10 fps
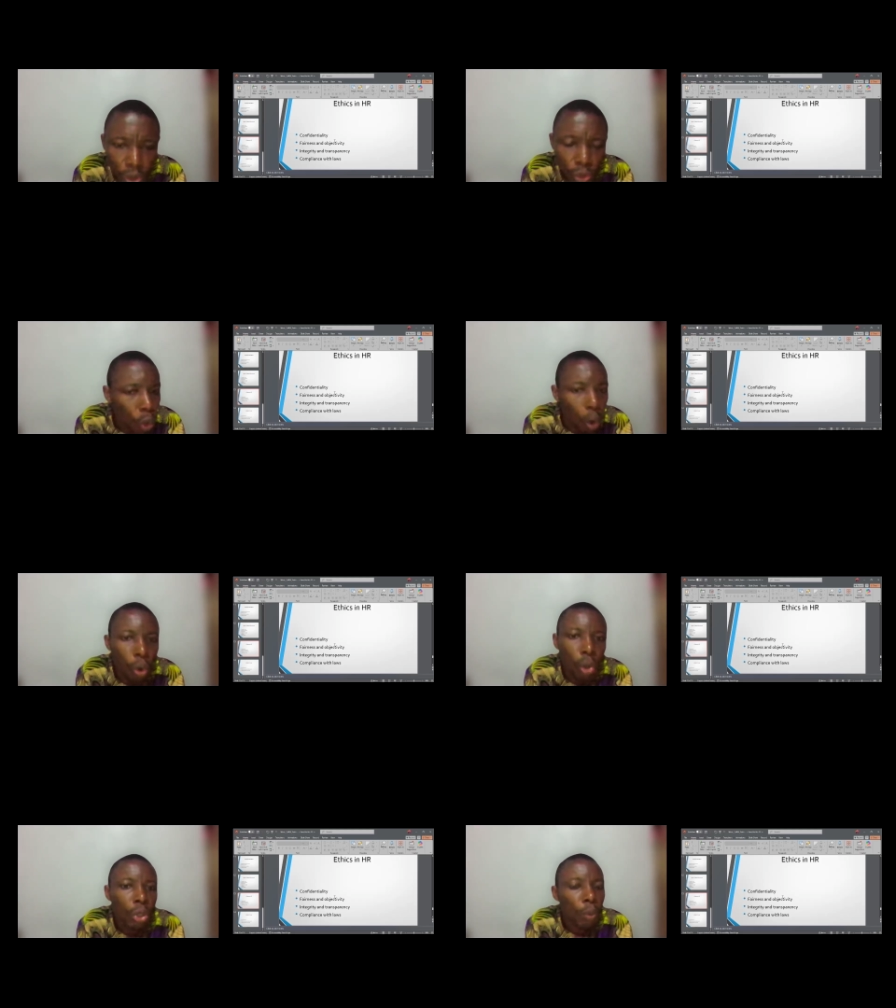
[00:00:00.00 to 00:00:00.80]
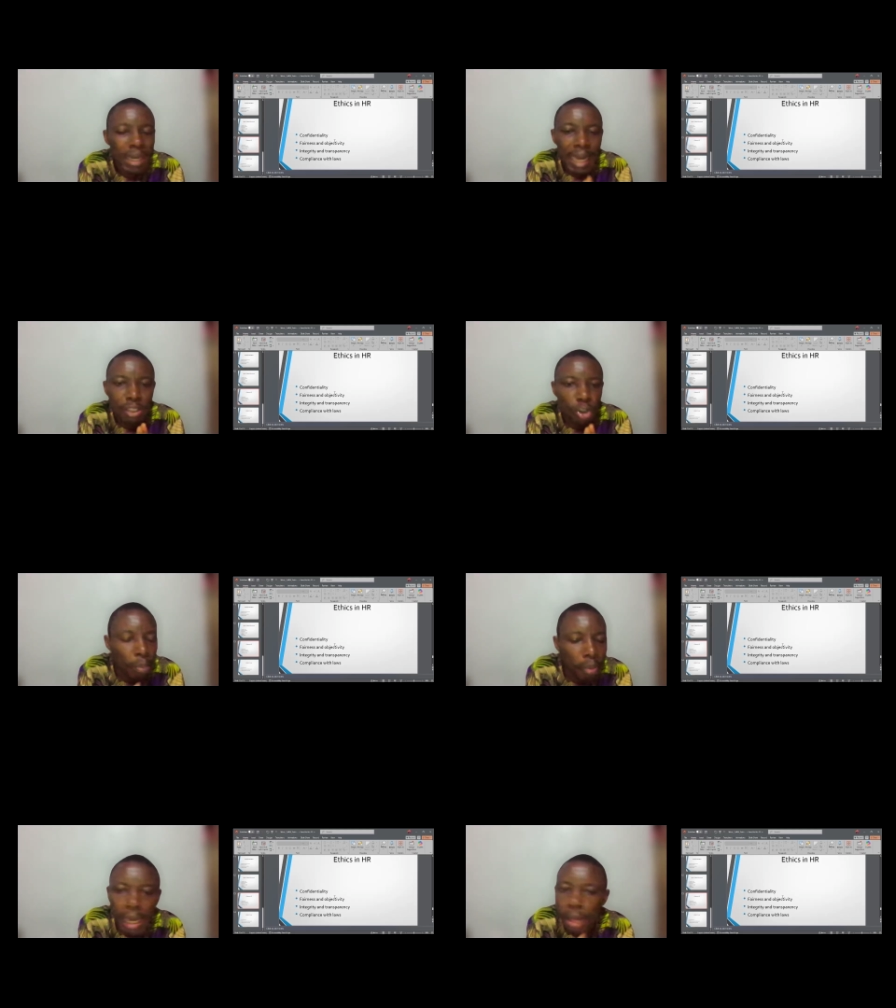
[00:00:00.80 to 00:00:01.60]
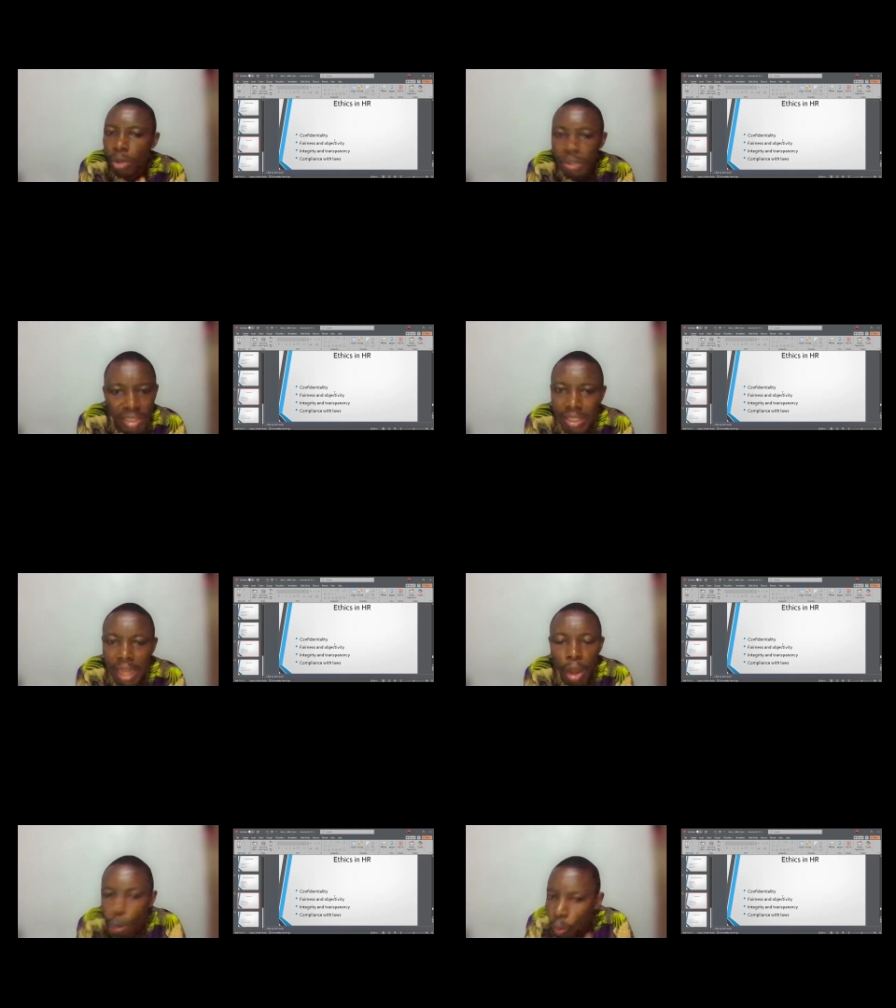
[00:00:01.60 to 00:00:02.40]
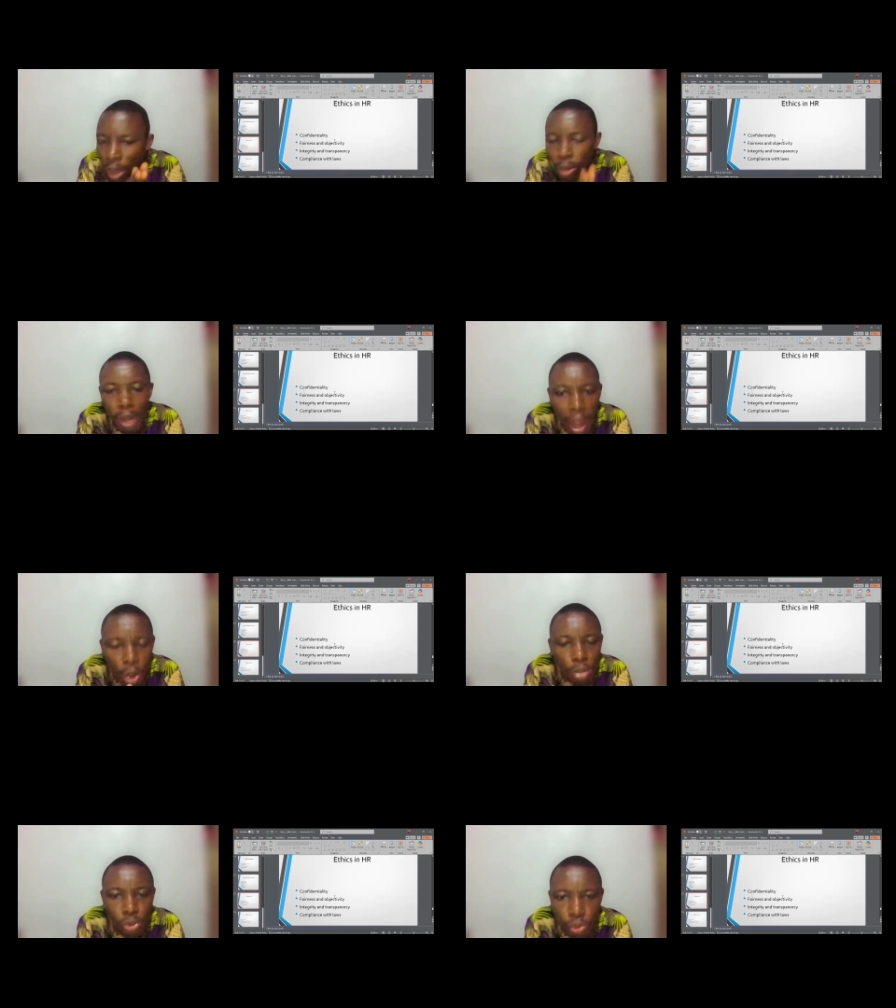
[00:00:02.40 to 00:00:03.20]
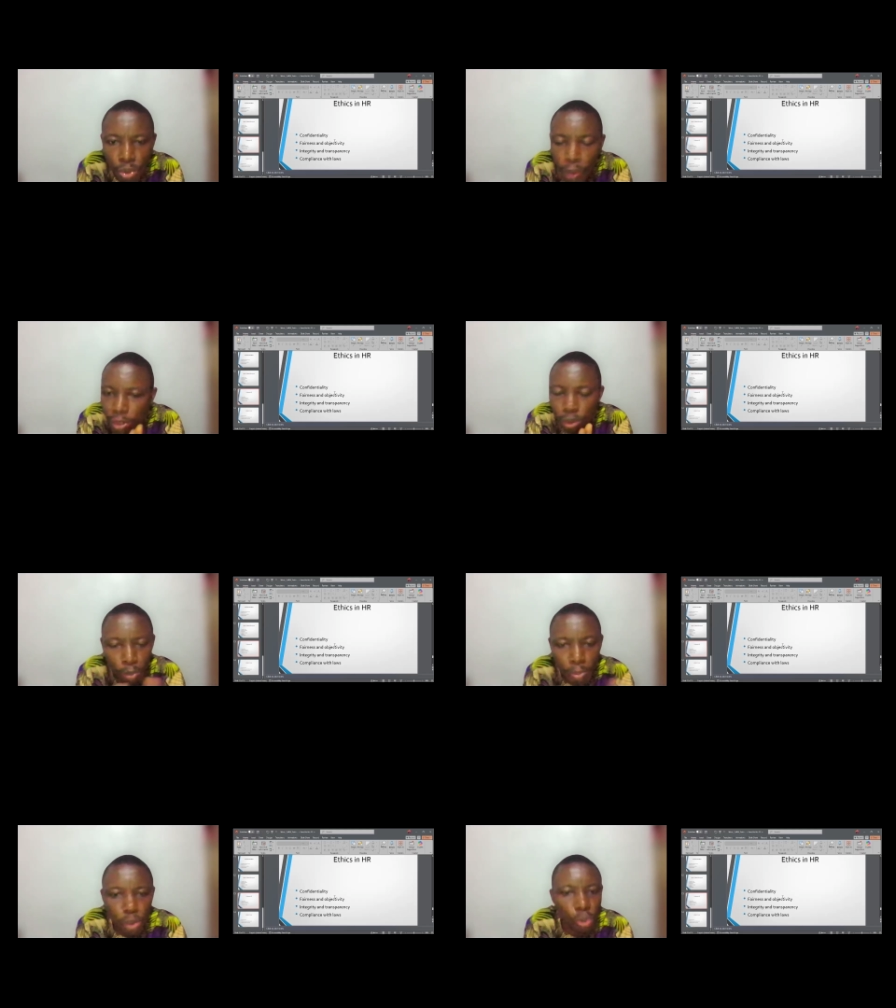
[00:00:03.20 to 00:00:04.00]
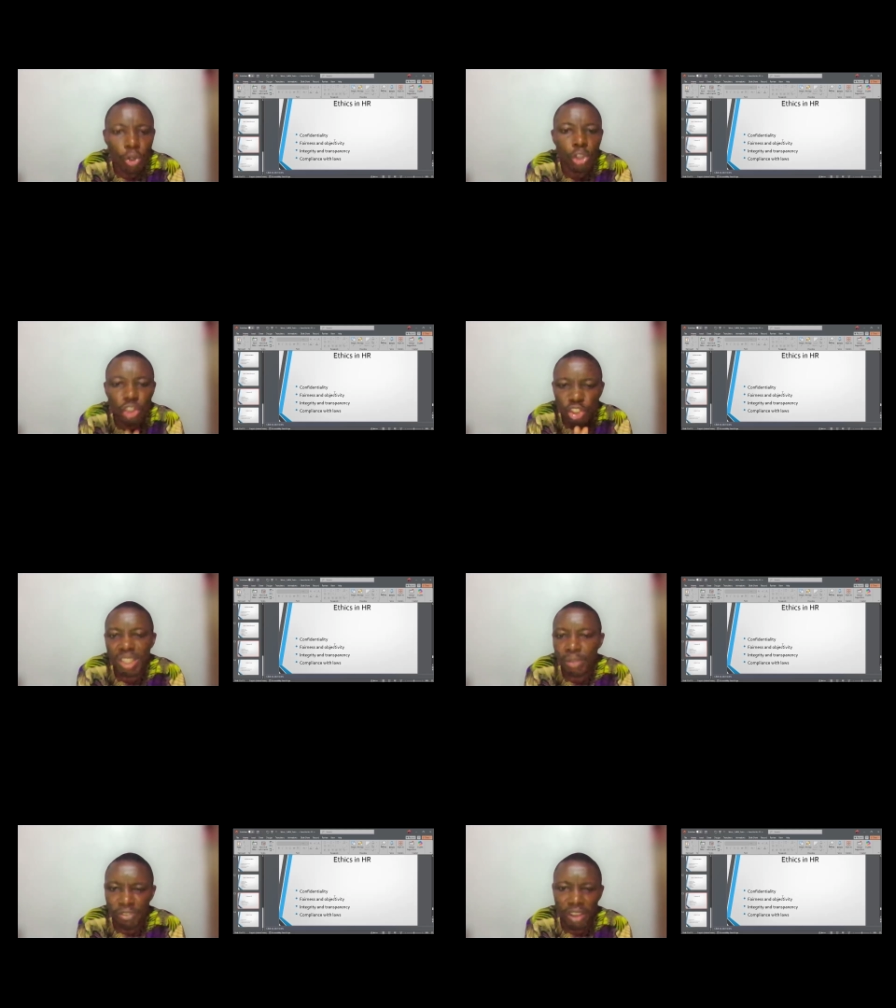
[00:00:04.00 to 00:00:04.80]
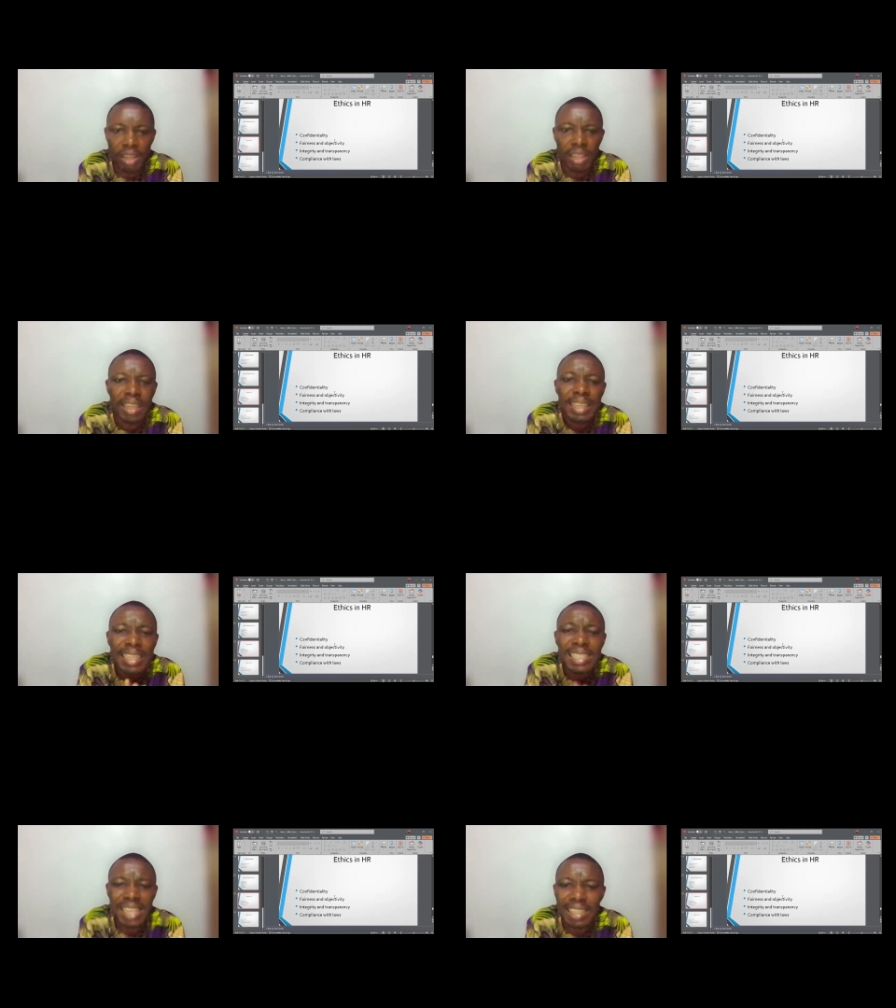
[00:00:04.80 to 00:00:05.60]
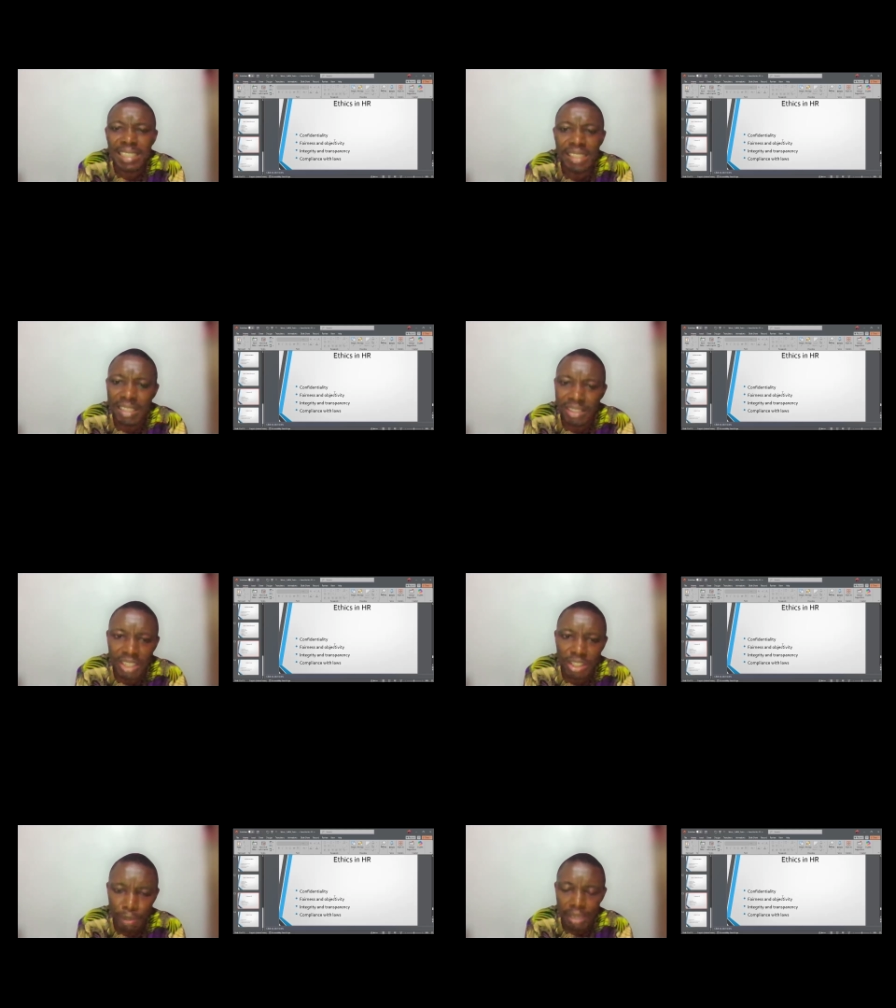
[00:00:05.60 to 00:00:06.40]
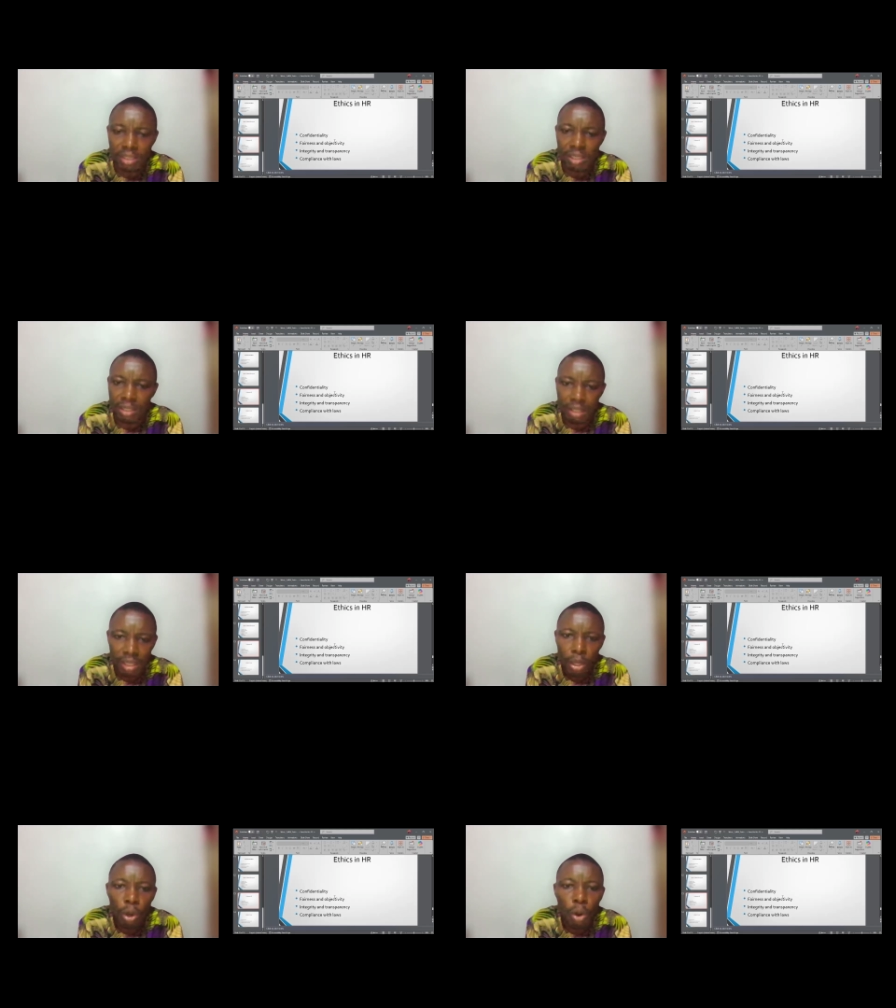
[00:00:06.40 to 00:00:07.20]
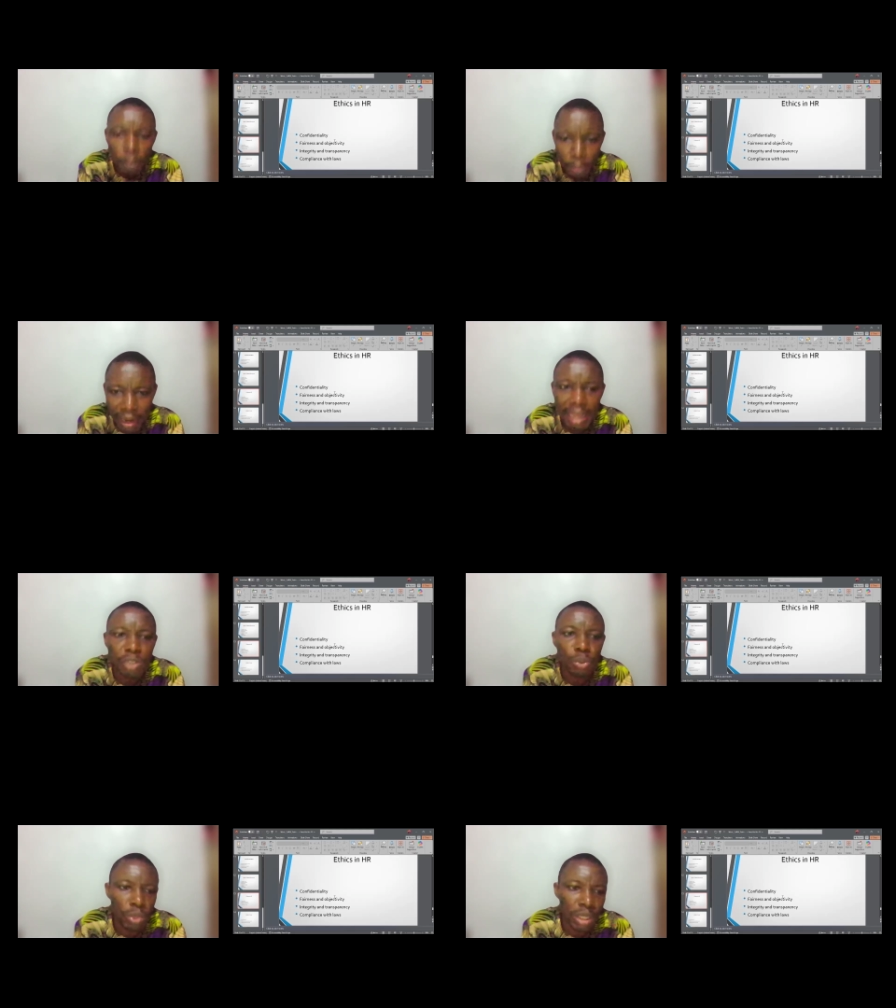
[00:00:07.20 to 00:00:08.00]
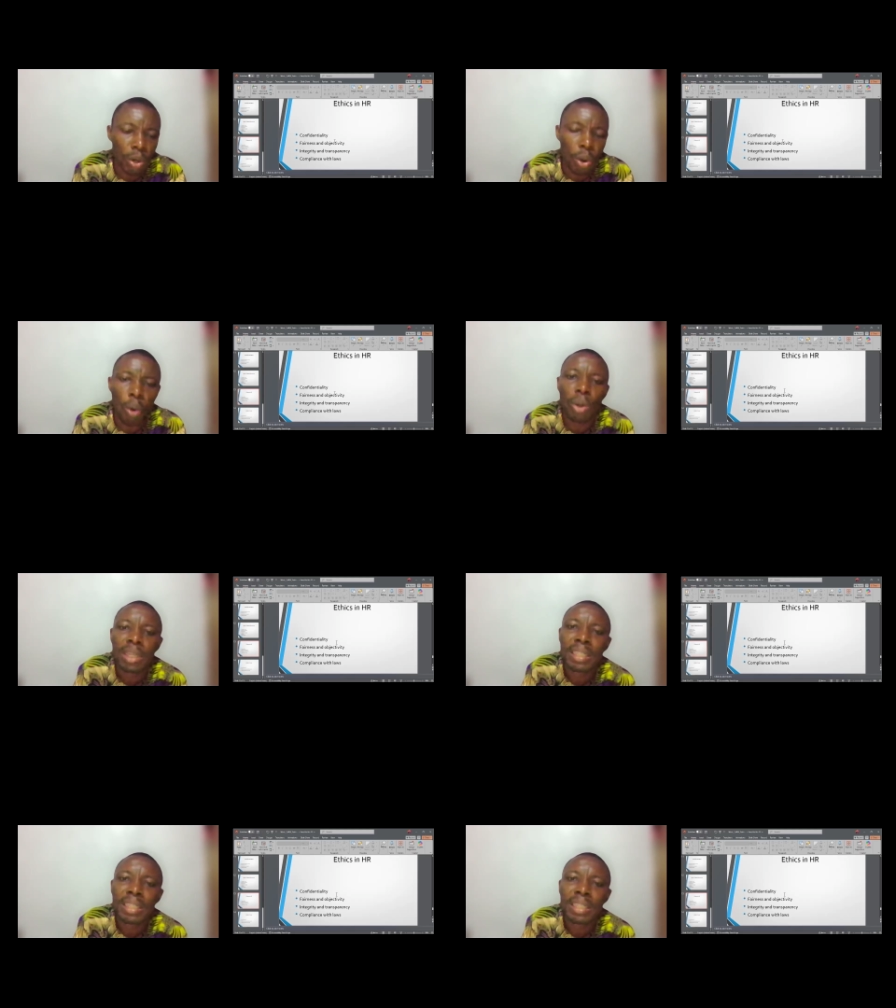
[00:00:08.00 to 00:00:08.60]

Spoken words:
So whether it's your brother or your sister, when you're supposed to judge it fairly, integrity and transparency, compliance with the law.